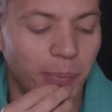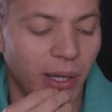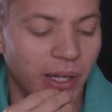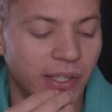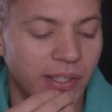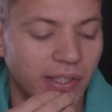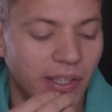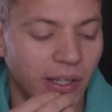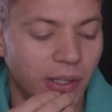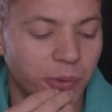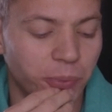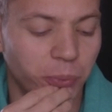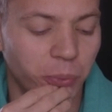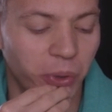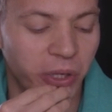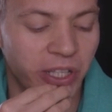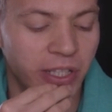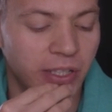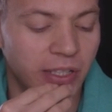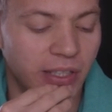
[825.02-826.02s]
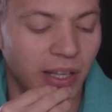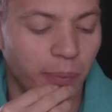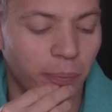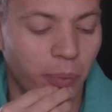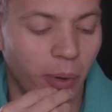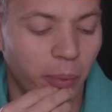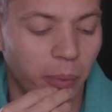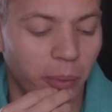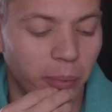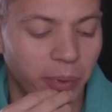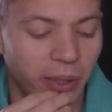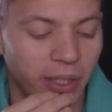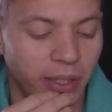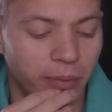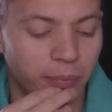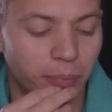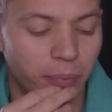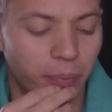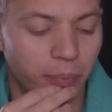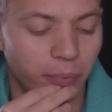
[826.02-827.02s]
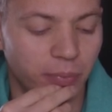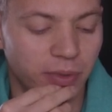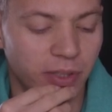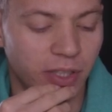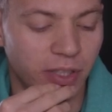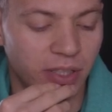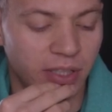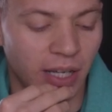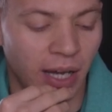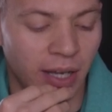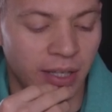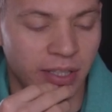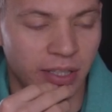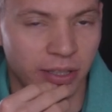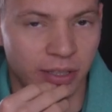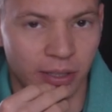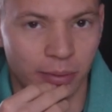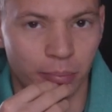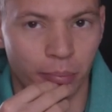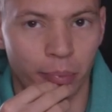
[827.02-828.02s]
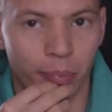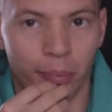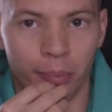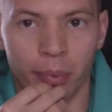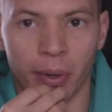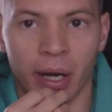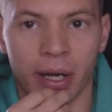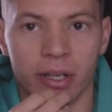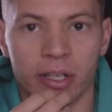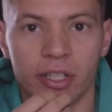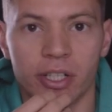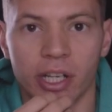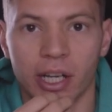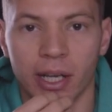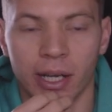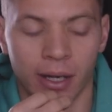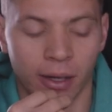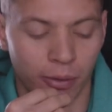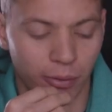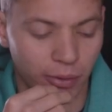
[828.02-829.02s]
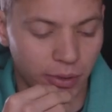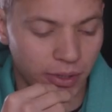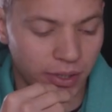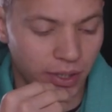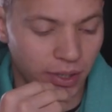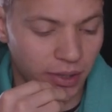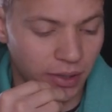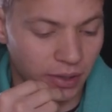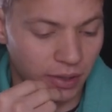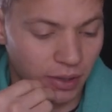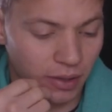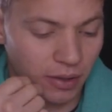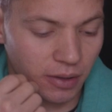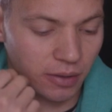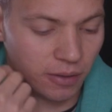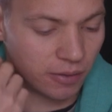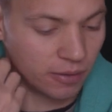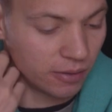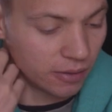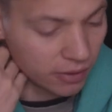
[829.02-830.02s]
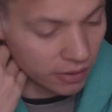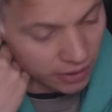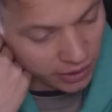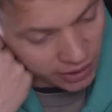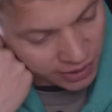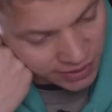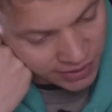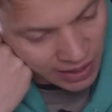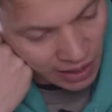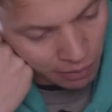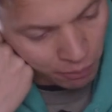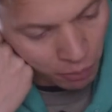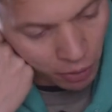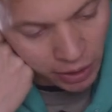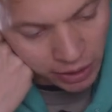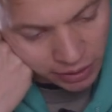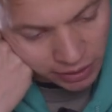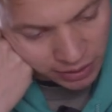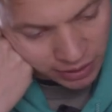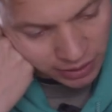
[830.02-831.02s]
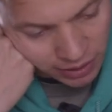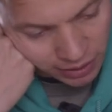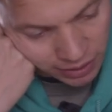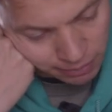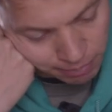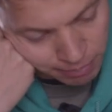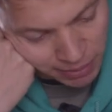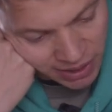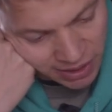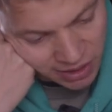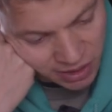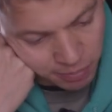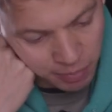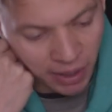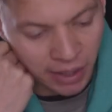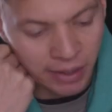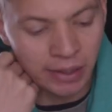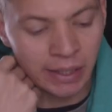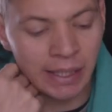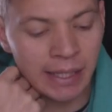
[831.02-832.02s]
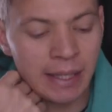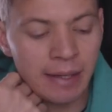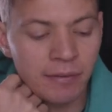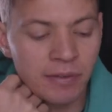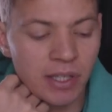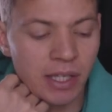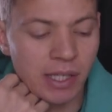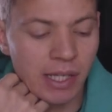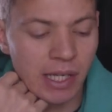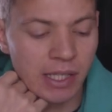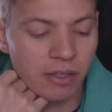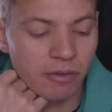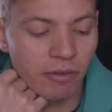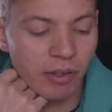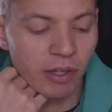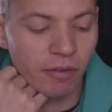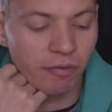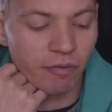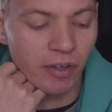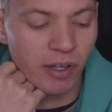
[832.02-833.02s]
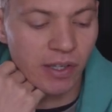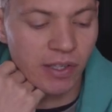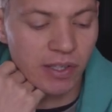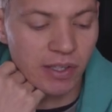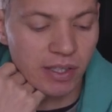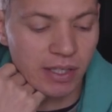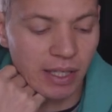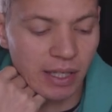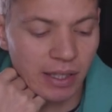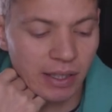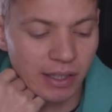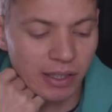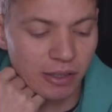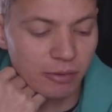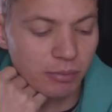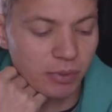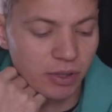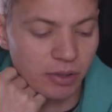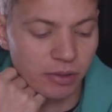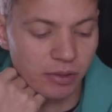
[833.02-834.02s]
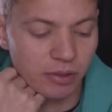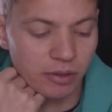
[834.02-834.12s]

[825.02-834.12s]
by 6 weeks, they're probably starting to branch out. Is that what it means by leaves the nest for the first time?